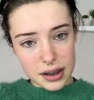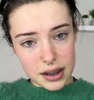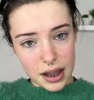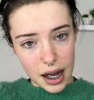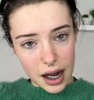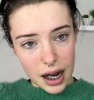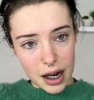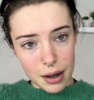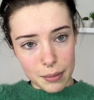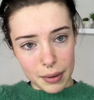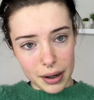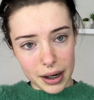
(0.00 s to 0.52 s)

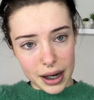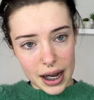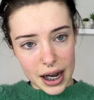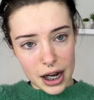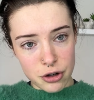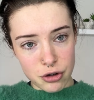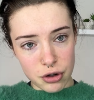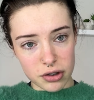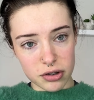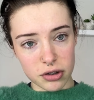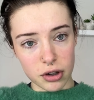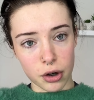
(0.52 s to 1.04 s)
that my
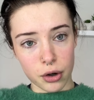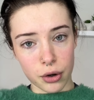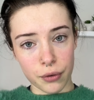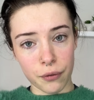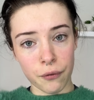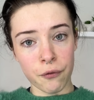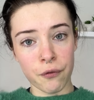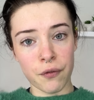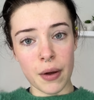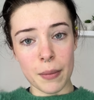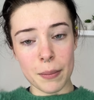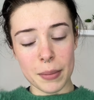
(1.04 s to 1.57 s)
hairdresser
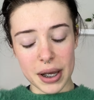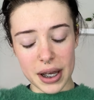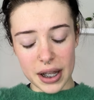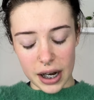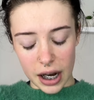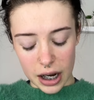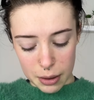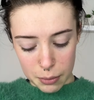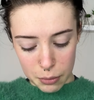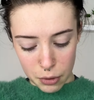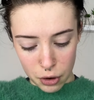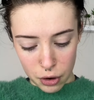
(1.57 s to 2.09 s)
couldn't fit me in
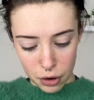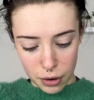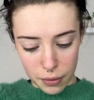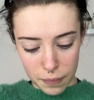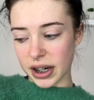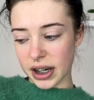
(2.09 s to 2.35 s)
anymore.